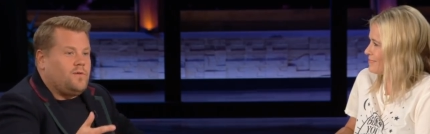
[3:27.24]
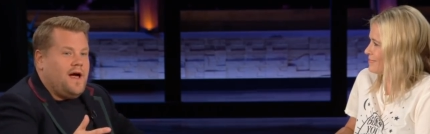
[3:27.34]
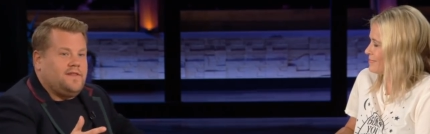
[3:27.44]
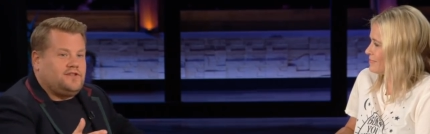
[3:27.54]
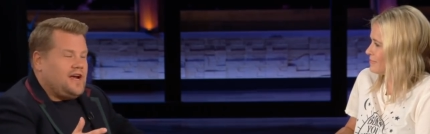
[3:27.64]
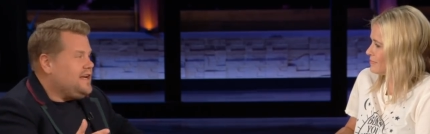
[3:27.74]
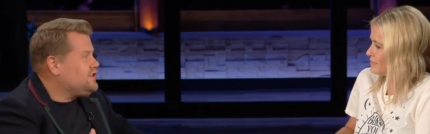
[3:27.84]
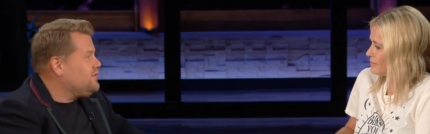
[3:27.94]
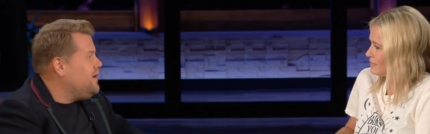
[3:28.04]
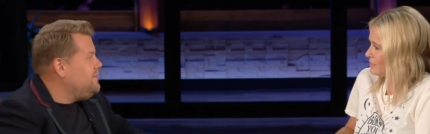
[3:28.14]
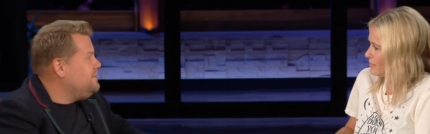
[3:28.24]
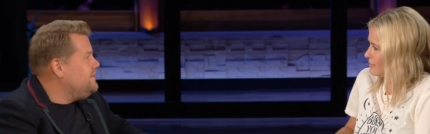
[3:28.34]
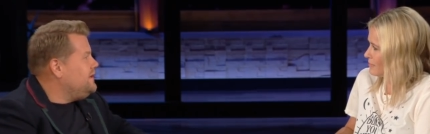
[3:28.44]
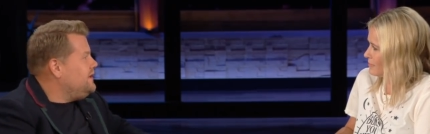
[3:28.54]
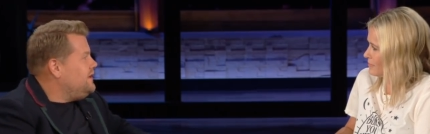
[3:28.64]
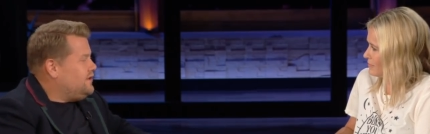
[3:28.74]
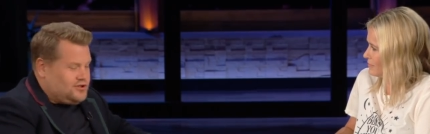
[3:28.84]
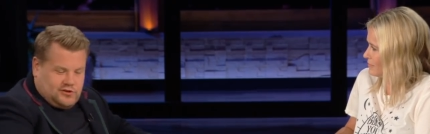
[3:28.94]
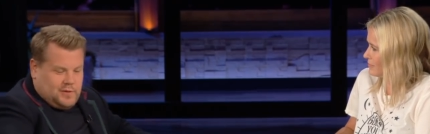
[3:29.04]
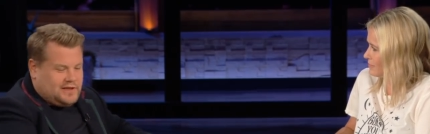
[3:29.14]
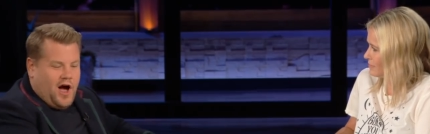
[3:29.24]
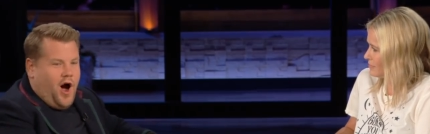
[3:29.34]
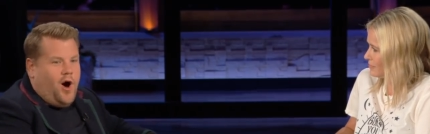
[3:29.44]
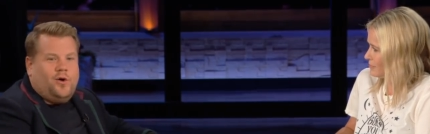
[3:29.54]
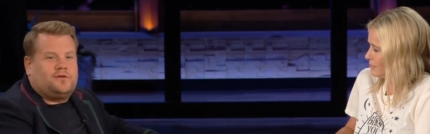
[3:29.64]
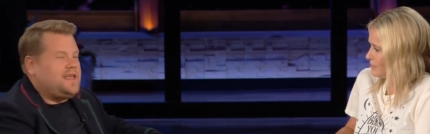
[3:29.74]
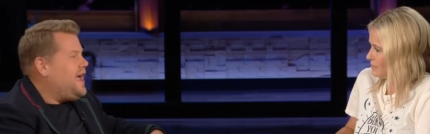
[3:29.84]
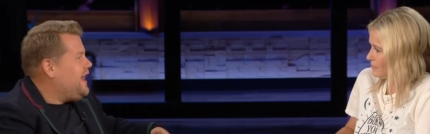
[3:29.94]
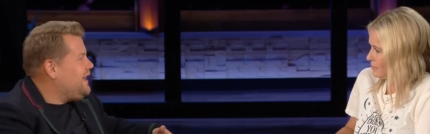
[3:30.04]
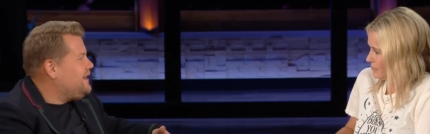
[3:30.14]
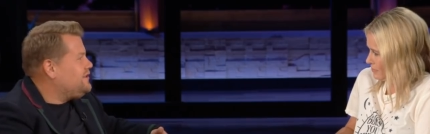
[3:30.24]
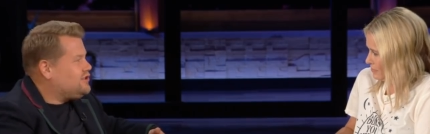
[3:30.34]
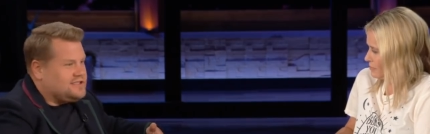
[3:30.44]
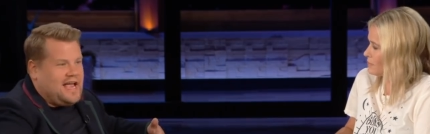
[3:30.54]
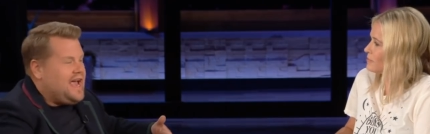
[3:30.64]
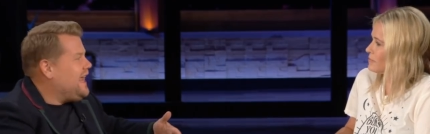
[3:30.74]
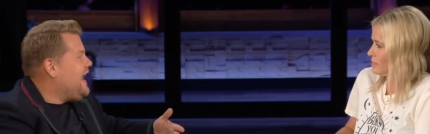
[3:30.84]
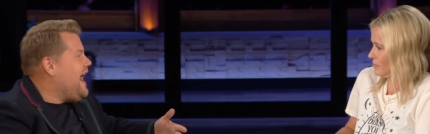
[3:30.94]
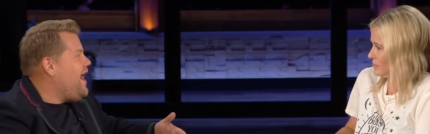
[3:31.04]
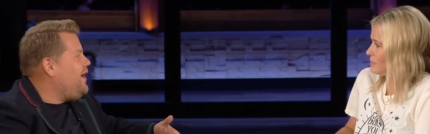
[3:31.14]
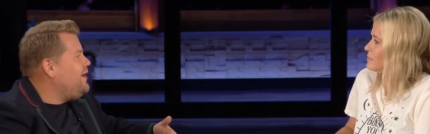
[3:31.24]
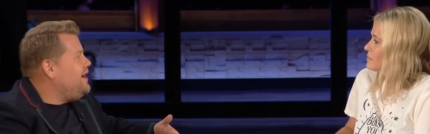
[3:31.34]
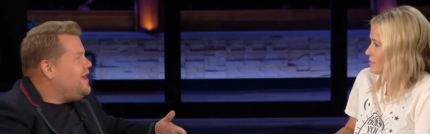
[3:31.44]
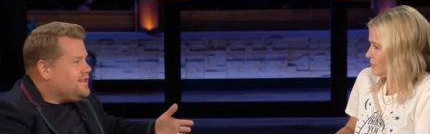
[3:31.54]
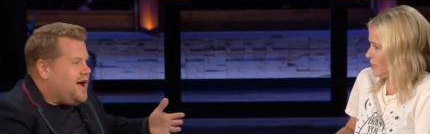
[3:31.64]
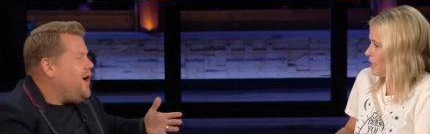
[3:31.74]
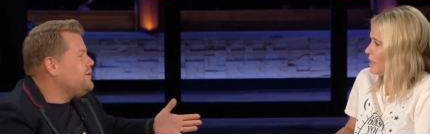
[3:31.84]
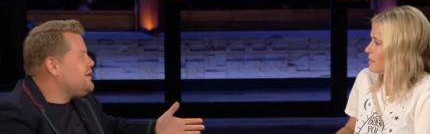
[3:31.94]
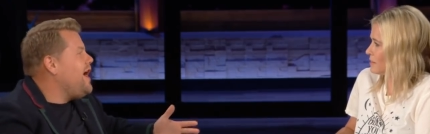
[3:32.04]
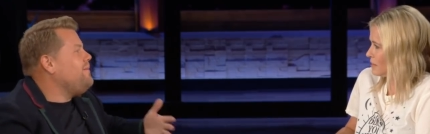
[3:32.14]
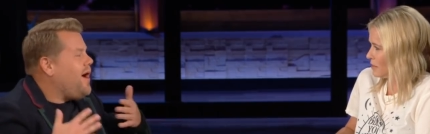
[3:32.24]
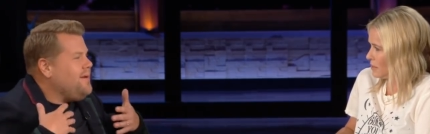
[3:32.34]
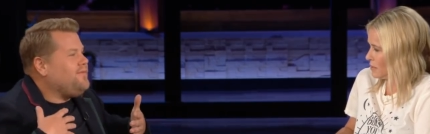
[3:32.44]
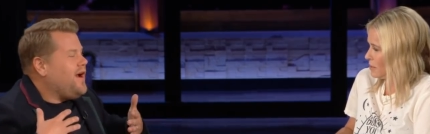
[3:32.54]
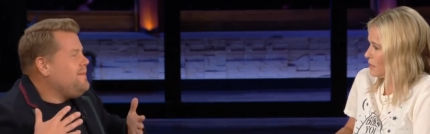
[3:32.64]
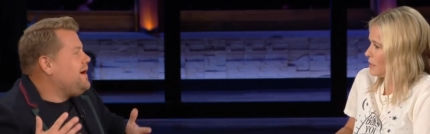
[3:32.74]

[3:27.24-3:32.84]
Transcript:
Speaker 1: around the changing room just with the whole thing, just hanging out the whole time. I'm very